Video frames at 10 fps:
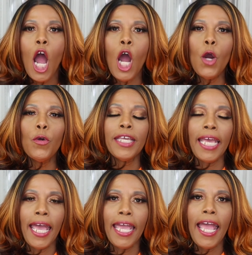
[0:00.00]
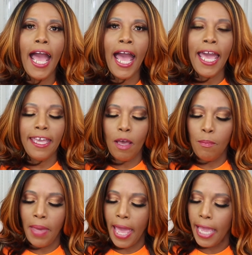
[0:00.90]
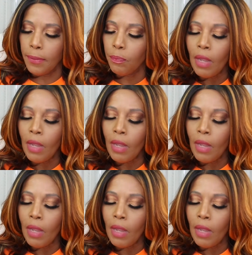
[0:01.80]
Okay, I am back.